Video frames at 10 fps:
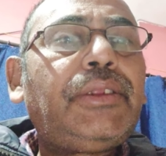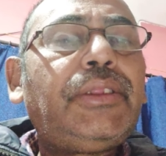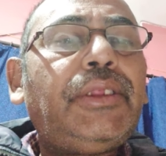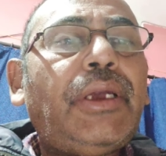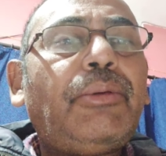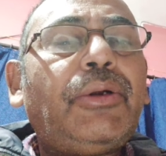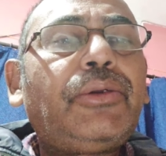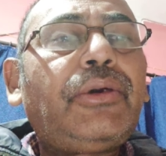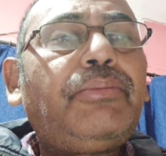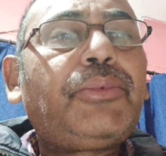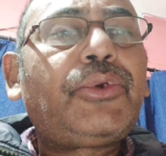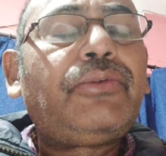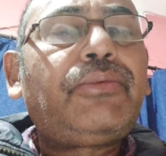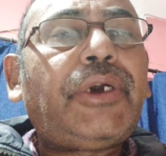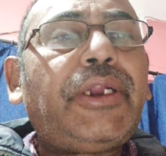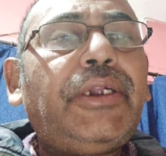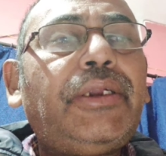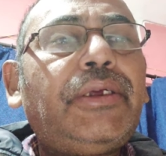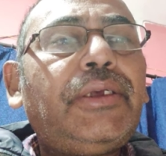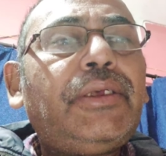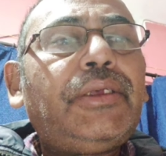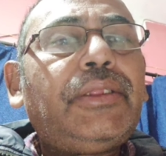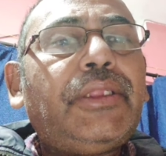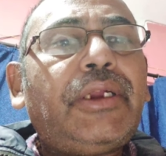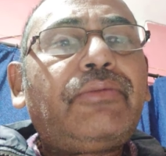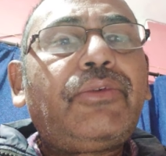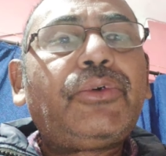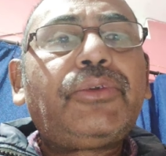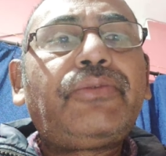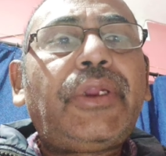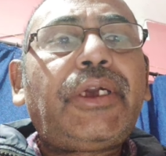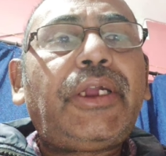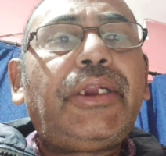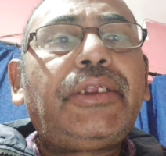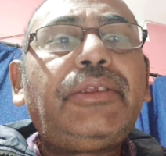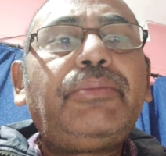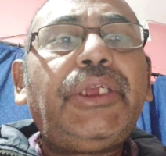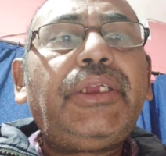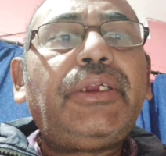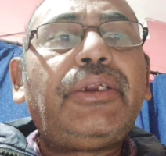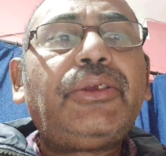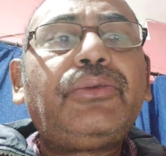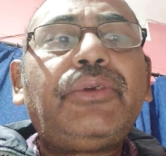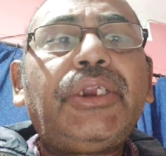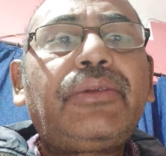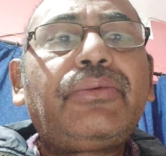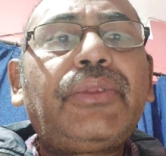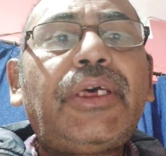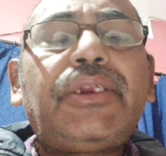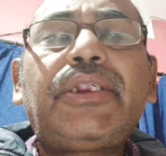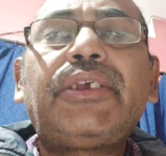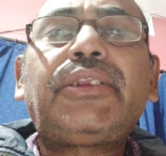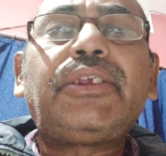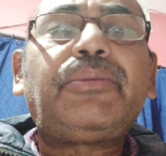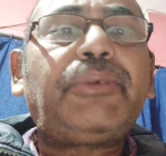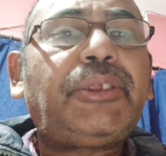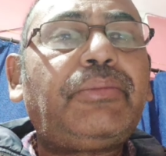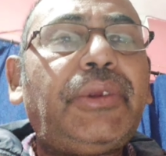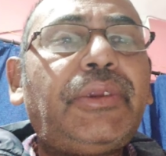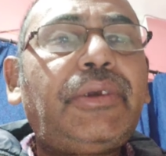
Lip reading: the amount of probe current that flows when current is being induced into the test specimen.